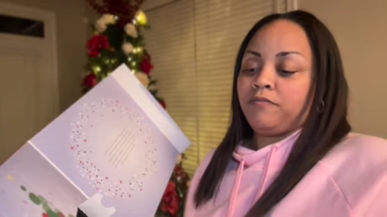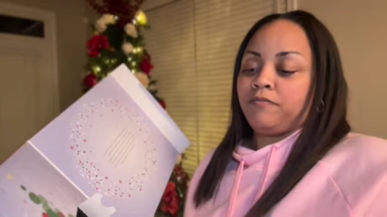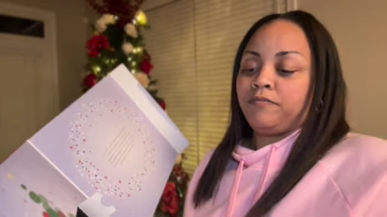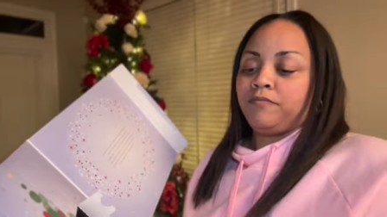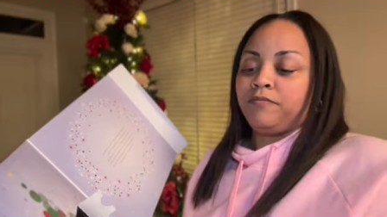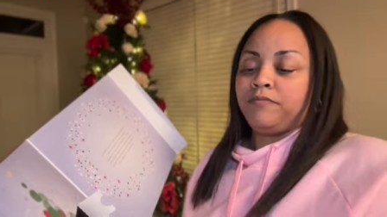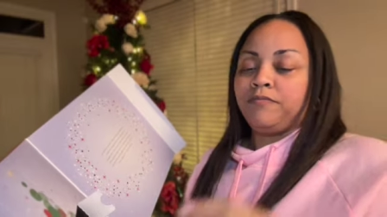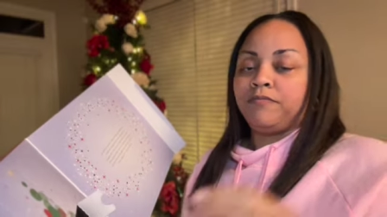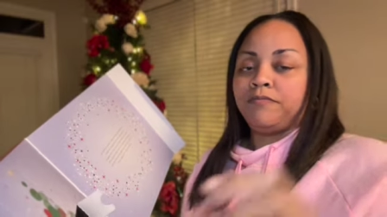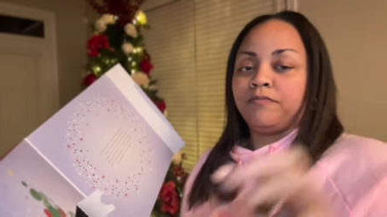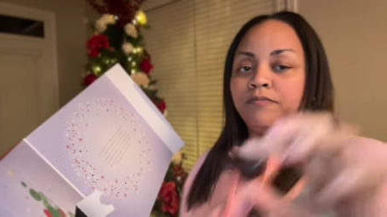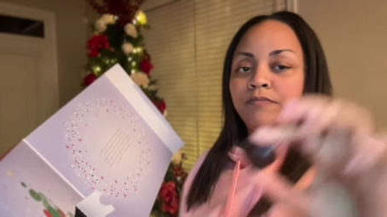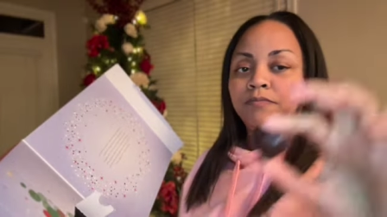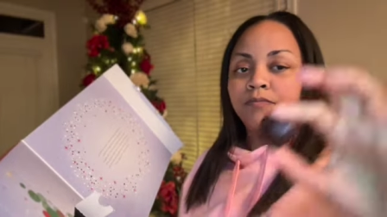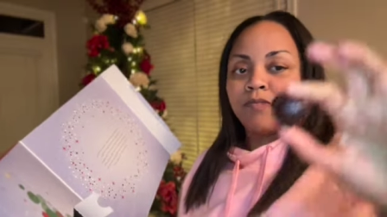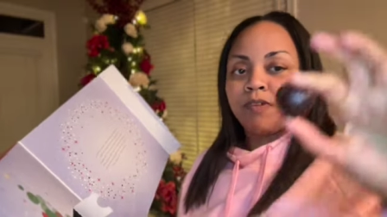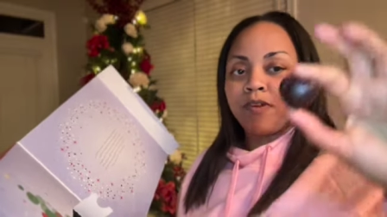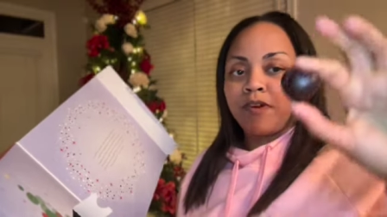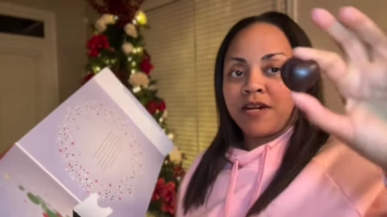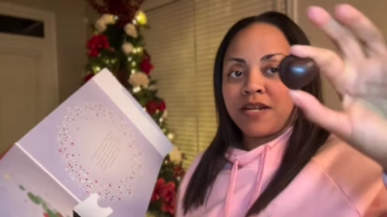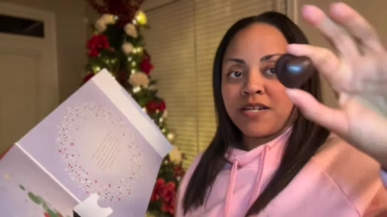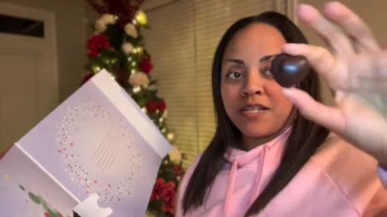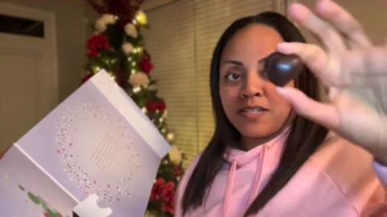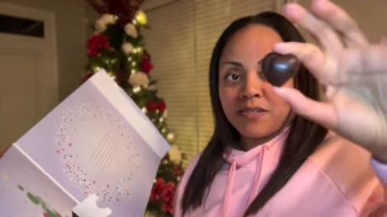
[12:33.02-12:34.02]
Mm, all
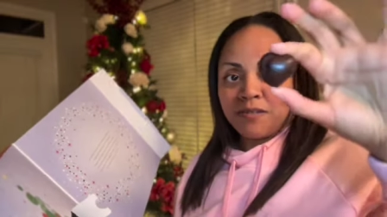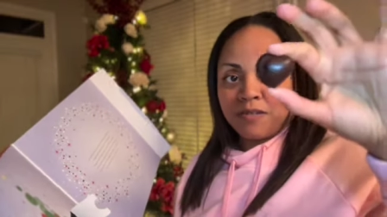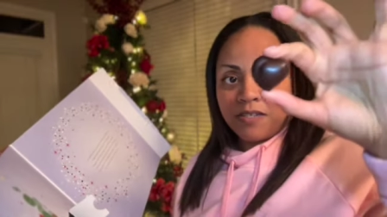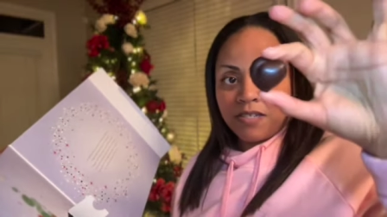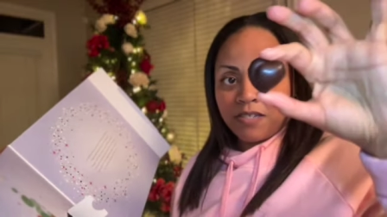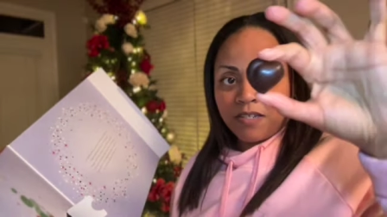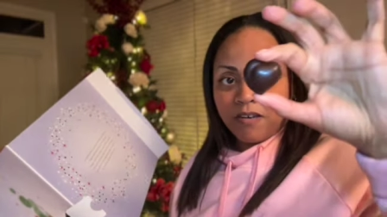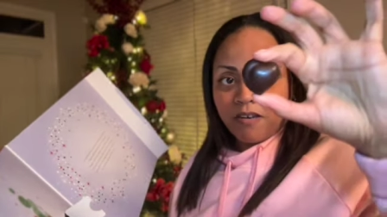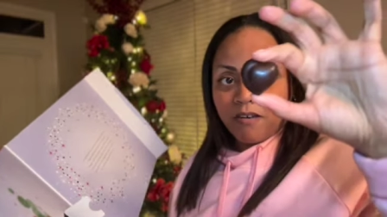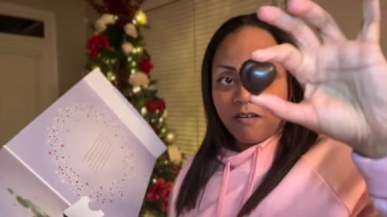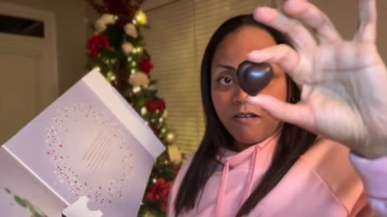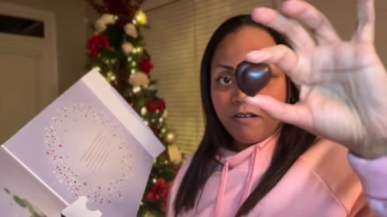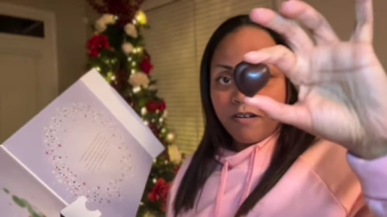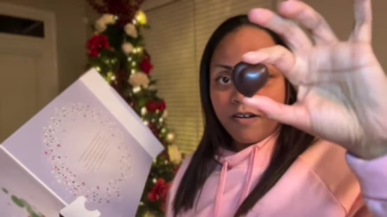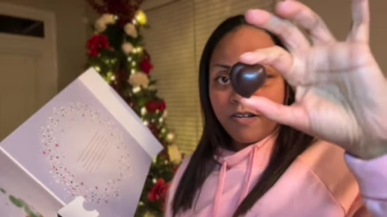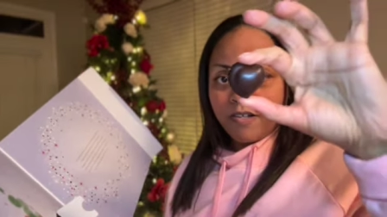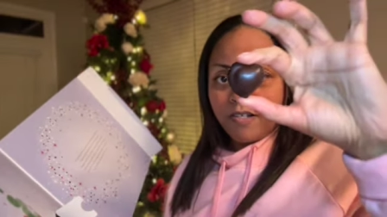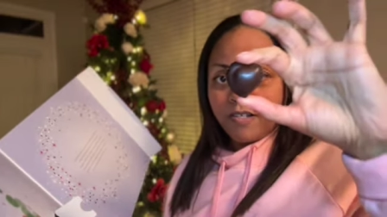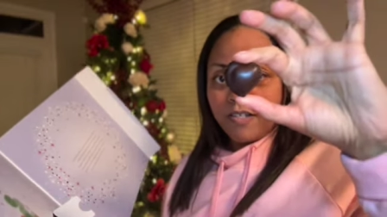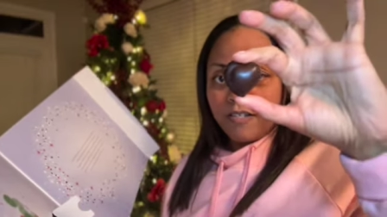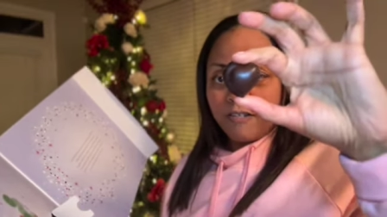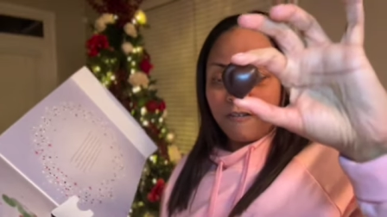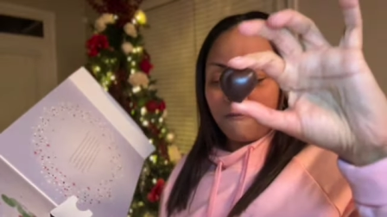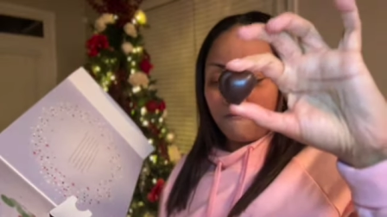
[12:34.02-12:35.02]
right, so it's a
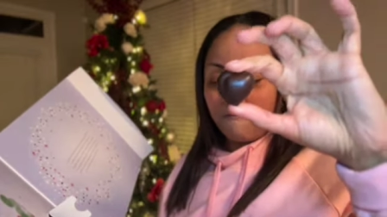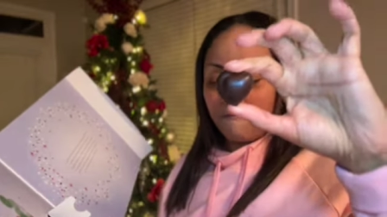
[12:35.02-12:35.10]
heart.